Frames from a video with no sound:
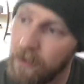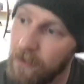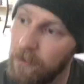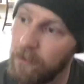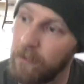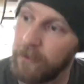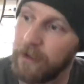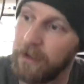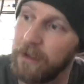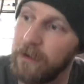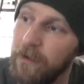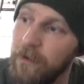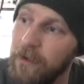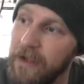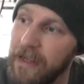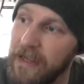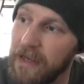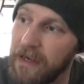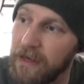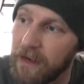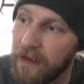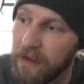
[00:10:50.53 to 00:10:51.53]
we're gonna go
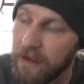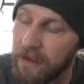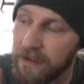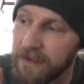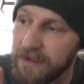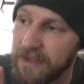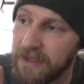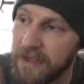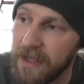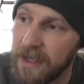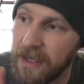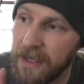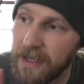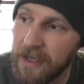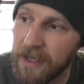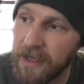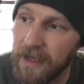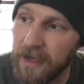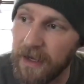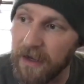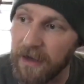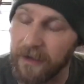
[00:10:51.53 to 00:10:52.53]
ahead and
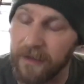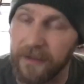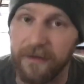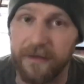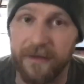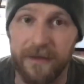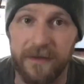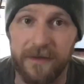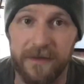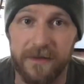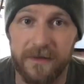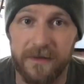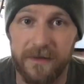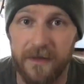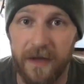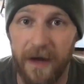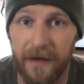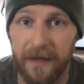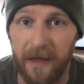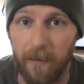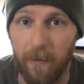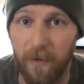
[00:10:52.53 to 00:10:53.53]
get these
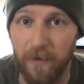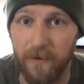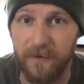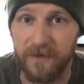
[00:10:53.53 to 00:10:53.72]
hiking boots